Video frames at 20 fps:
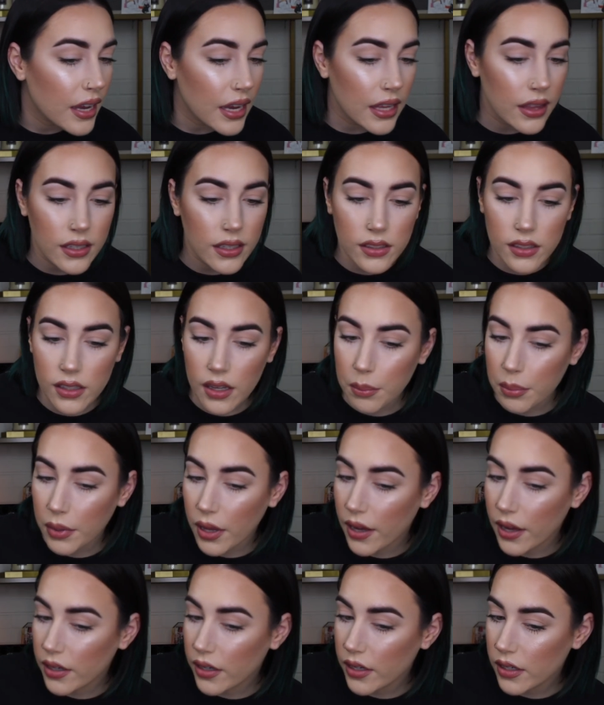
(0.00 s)
And this lip
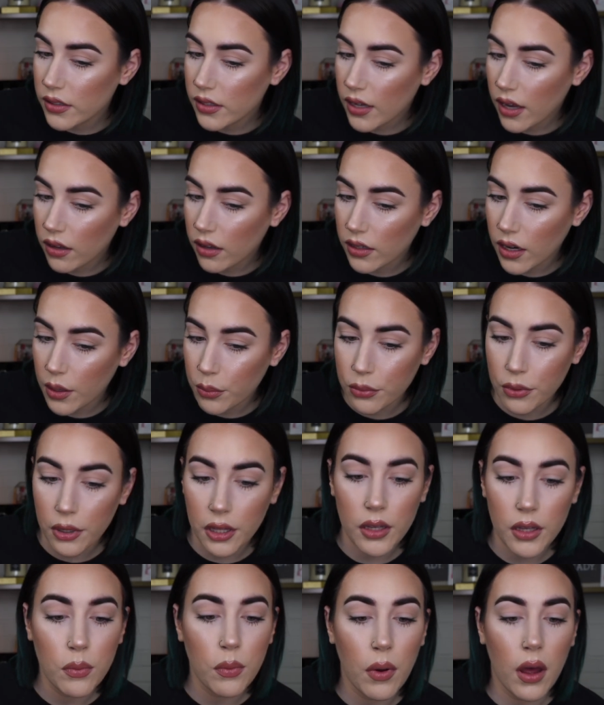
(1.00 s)
liner has held up
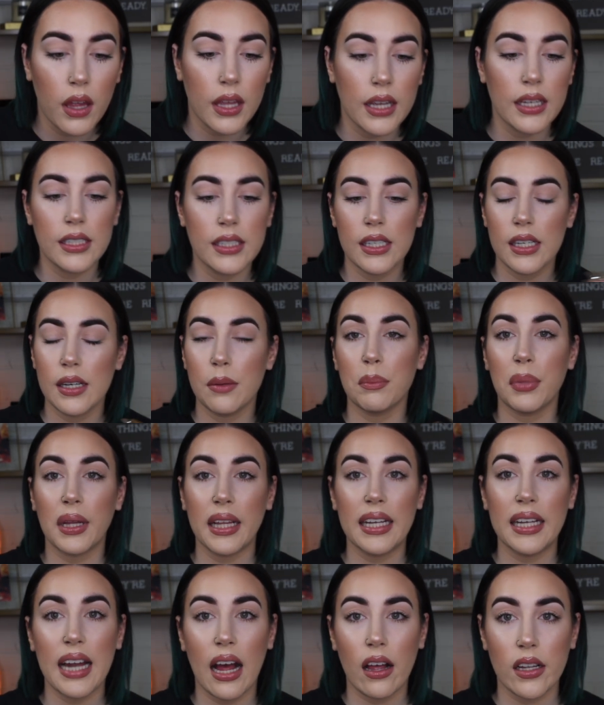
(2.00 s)
really well. It didn't
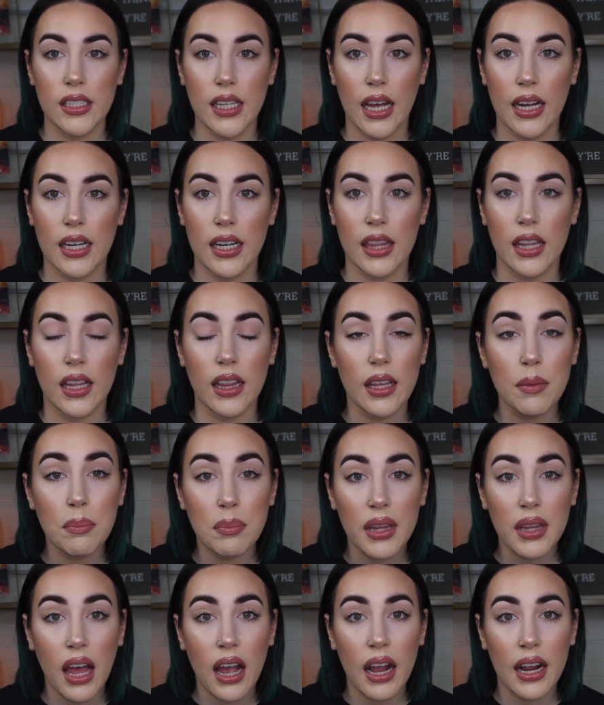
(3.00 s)
bleed outside of the
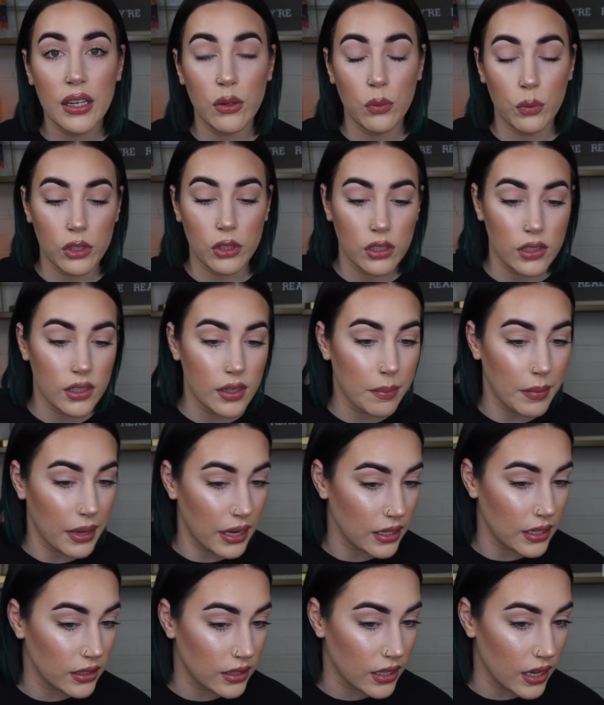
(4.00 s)
lip line, which is
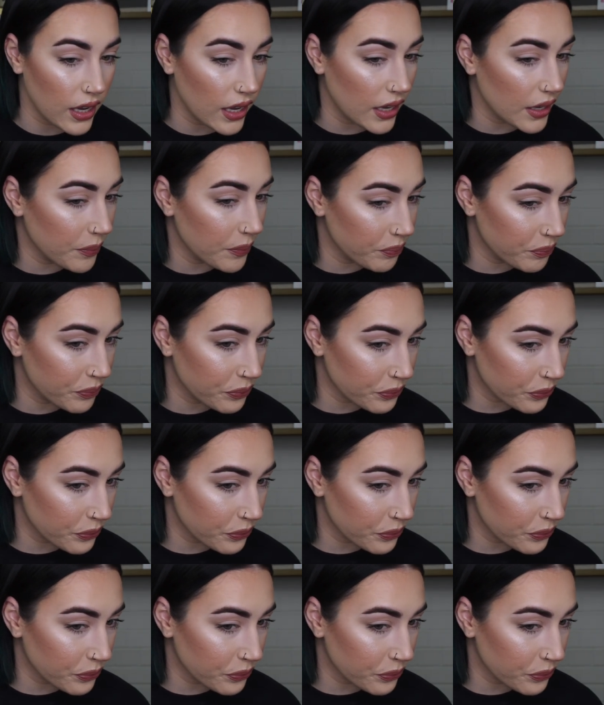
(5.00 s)
amazing.